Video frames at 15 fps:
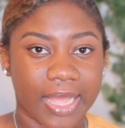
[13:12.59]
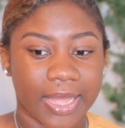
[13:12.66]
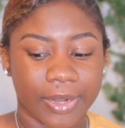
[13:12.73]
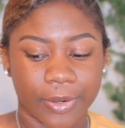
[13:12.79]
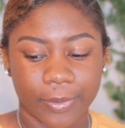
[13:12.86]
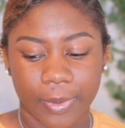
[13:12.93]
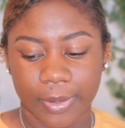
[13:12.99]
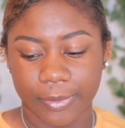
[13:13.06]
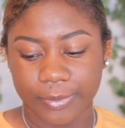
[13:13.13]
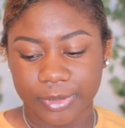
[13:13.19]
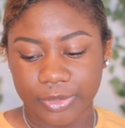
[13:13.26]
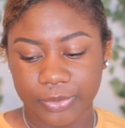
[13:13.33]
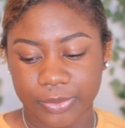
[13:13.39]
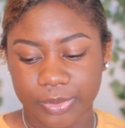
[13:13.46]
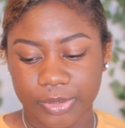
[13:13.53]
item I'll be
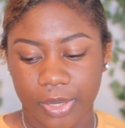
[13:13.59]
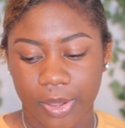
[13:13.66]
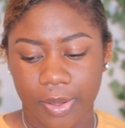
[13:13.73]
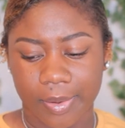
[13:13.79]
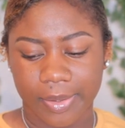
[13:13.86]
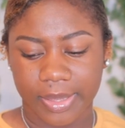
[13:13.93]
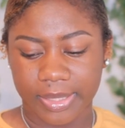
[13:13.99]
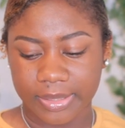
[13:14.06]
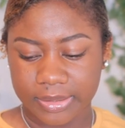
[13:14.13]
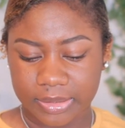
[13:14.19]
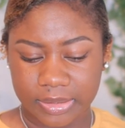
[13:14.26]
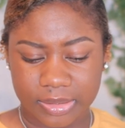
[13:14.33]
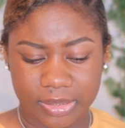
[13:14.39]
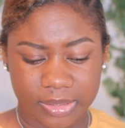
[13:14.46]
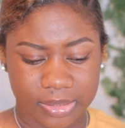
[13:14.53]
showing y'all
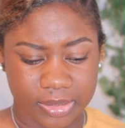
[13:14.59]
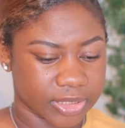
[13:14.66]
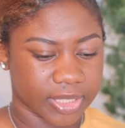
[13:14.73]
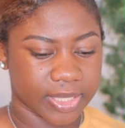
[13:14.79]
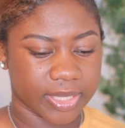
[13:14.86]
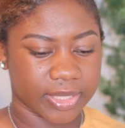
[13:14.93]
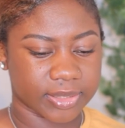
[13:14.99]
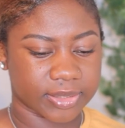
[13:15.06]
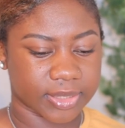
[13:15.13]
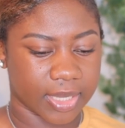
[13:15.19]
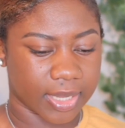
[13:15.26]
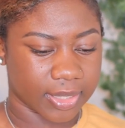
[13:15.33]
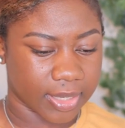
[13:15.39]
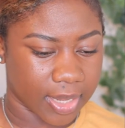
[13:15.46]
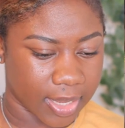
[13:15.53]
is the Shein
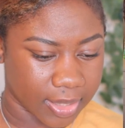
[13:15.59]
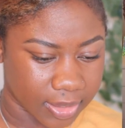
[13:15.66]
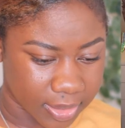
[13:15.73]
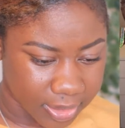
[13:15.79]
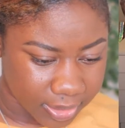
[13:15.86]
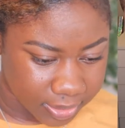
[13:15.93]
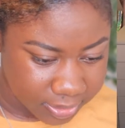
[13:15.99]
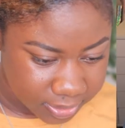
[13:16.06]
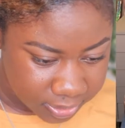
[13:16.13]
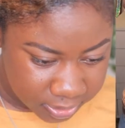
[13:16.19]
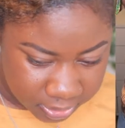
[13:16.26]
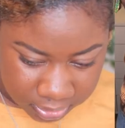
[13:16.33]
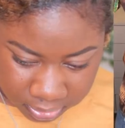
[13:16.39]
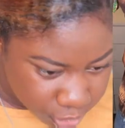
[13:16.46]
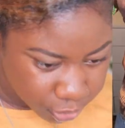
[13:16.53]
tie-dye
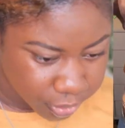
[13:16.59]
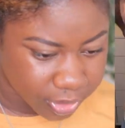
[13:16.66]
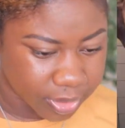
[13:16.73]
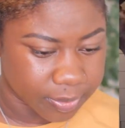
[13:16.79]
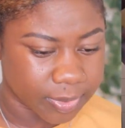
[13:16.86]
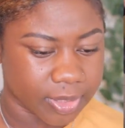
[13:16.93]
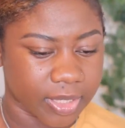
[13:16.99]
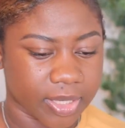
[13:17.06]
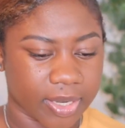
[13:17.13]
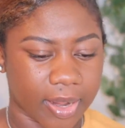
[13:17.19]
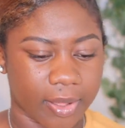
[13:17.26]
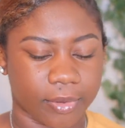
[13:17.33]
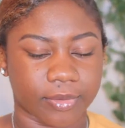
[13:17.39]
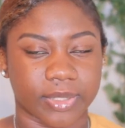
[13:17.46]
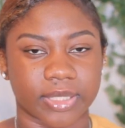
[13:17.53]
lettuce trim
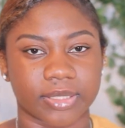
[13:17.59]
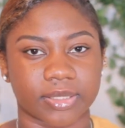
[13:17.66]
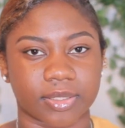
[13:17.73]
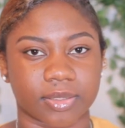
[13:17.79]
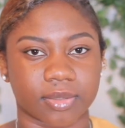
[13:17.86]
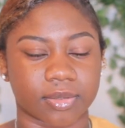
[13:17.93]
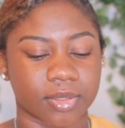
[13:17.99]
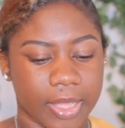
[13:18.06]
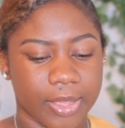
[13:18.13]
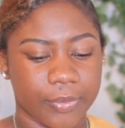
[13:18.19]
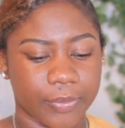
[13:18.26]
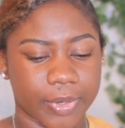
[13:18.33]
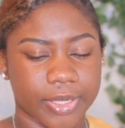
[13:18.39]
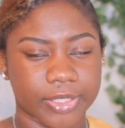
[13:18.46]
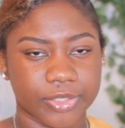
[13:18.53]
cutout detail. It
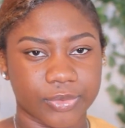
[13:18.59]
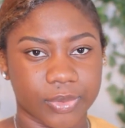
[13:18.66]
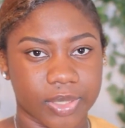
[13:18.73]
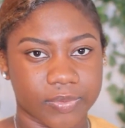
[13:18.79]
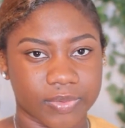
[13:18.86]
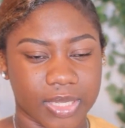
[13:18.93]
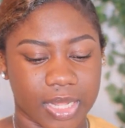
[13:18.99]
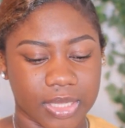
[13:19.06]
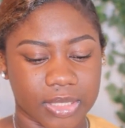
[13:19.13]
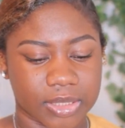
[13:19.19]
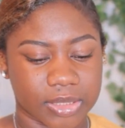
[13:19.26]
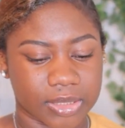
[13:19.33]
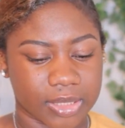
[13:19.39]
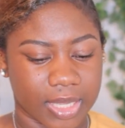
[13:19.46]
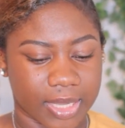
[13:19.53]
was
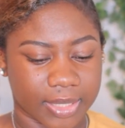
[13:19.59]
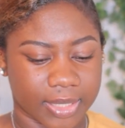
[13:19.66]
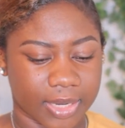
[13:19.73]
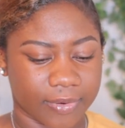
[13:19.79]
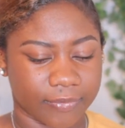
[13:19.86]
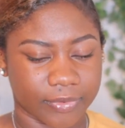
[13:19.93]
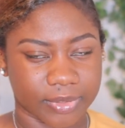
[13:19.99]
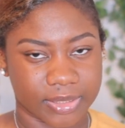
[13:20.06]
$12. I got it for